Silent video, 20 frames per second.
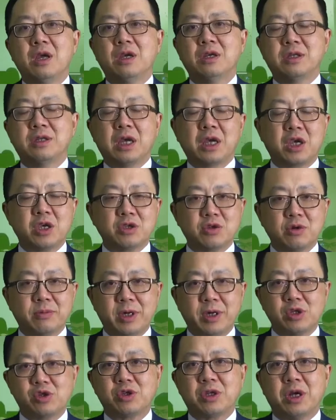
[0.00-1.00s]
Thank you so
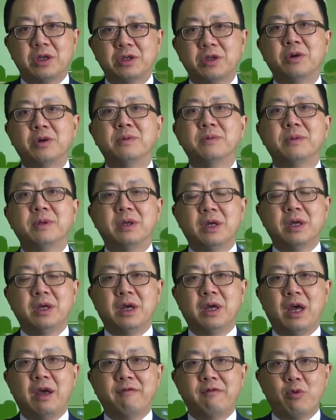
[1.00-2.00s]
much, Donald.
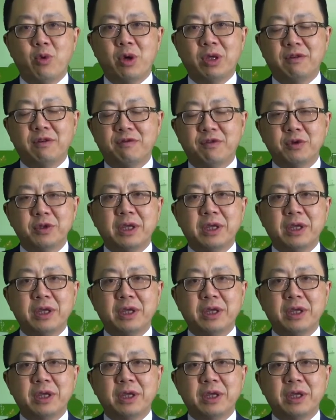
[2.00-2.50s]
Have a wonderful